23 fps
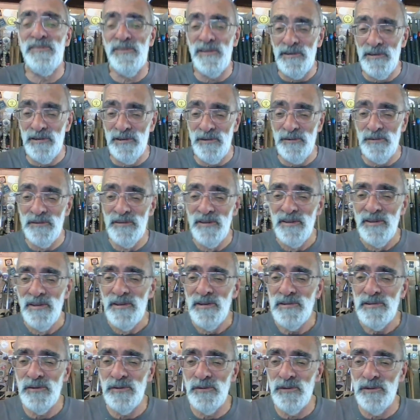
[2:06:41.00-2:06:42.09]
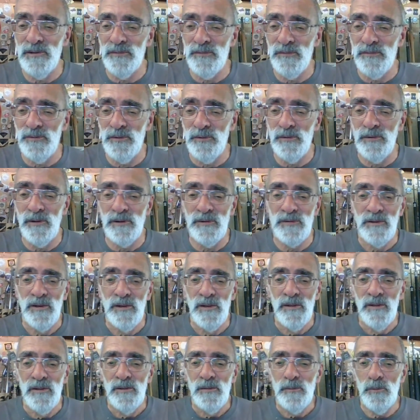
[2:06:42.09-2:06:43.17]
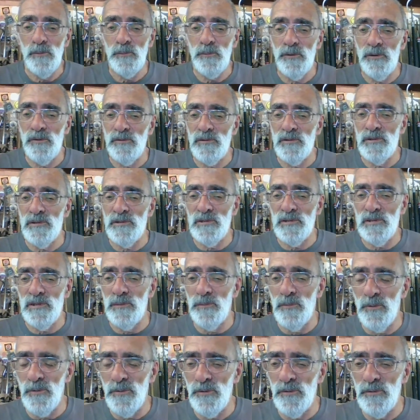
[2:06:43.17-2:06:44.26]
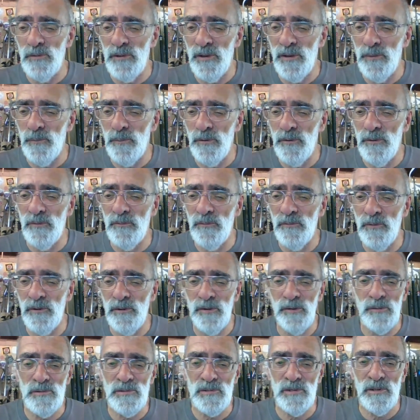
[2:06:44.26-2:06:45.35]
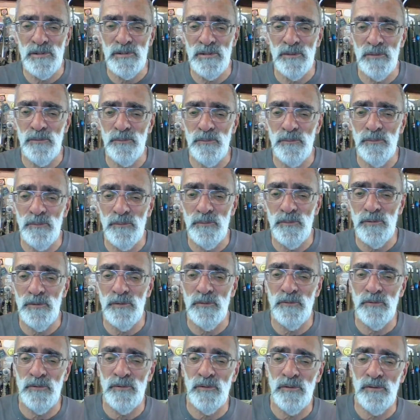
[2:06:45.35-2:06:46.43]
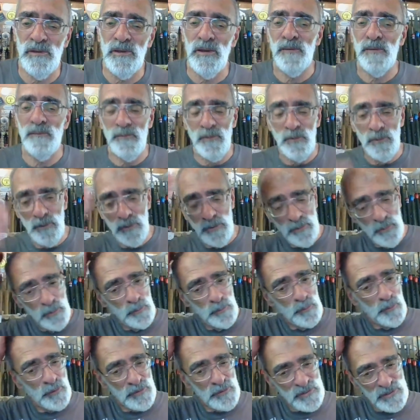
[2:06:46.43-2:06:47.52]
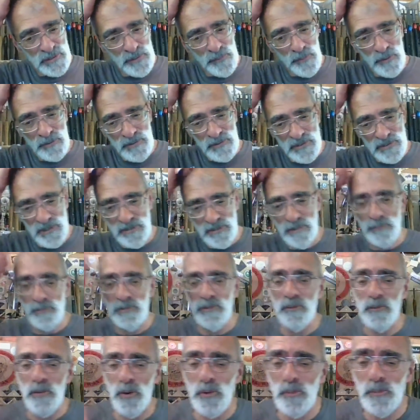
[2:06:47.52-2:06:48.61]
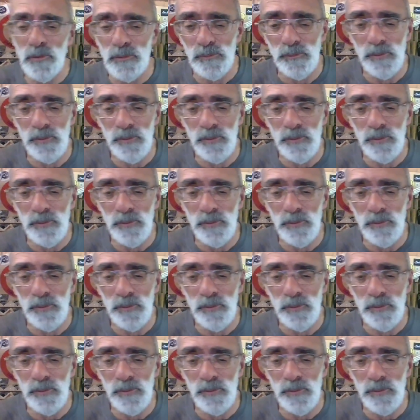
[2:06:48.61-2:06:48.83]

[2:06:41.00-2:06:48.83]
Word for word: thank you. Certainly have a few, lad. Would be interesting to see more on camera video setup. Uh, yeah, okay, you wouldn't want to see my setup at the moment,